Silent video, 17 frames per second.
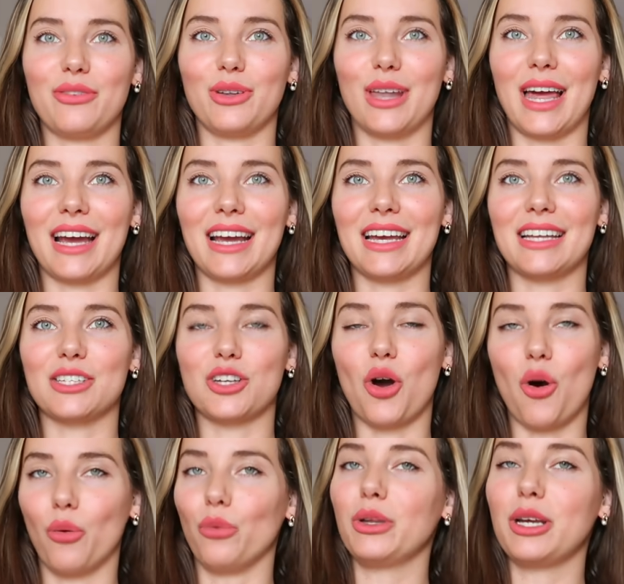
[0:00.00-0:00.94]
feel like it's
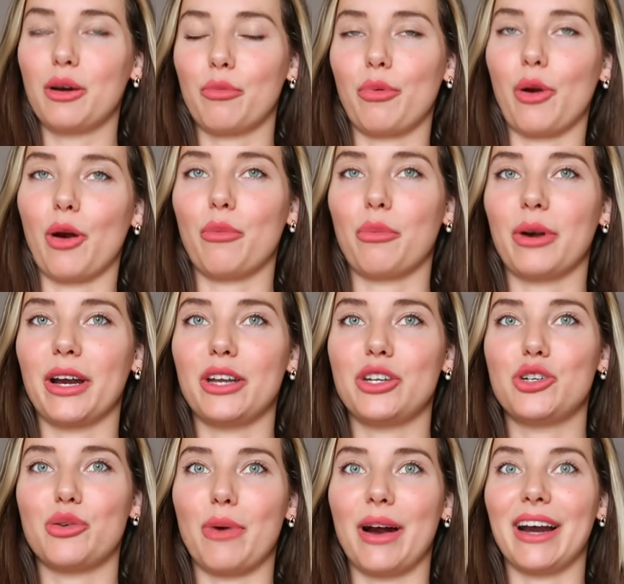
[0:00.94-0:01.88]
only appropriate
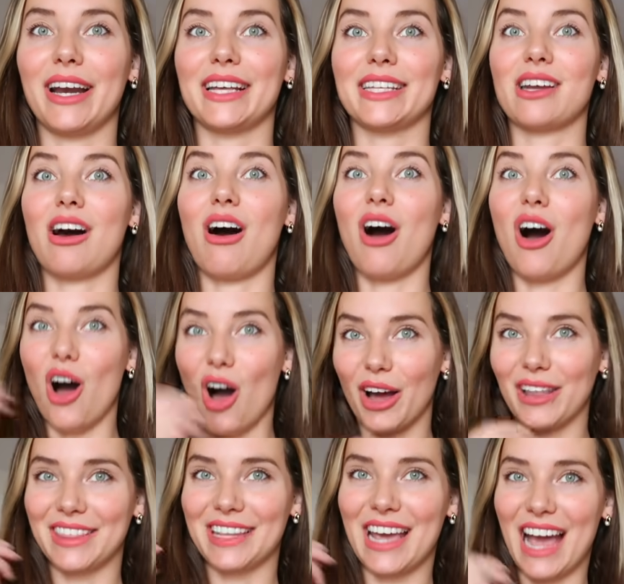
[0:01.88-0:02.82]
to wear this
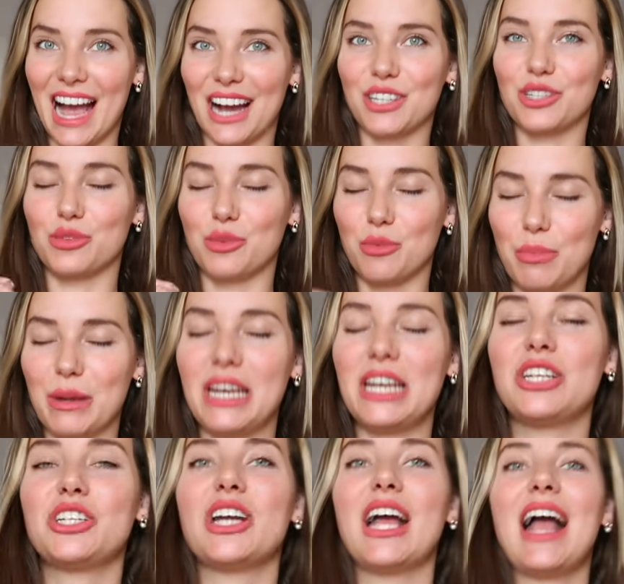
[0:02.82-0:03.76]
on the actual
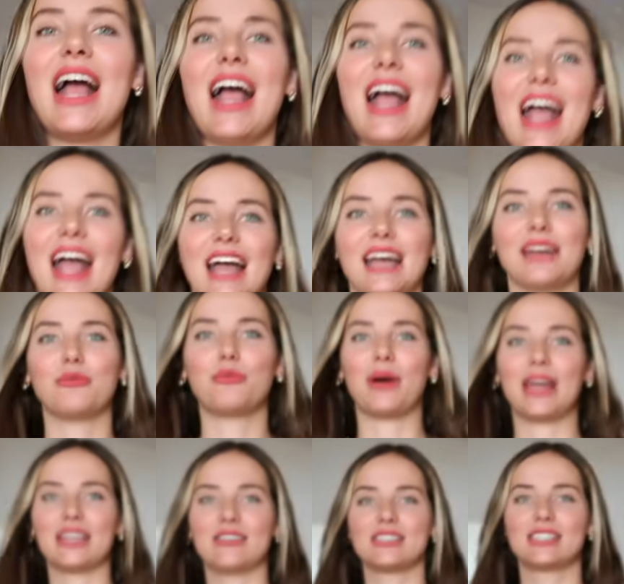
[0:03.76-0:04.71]
beach. And
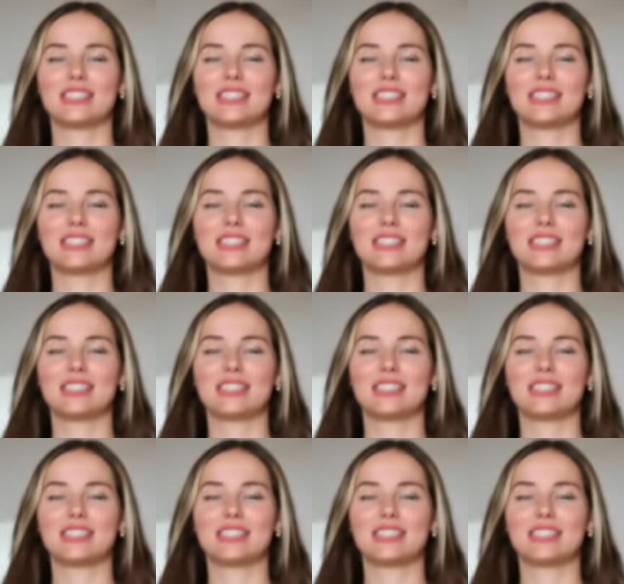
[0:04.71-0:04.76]
when you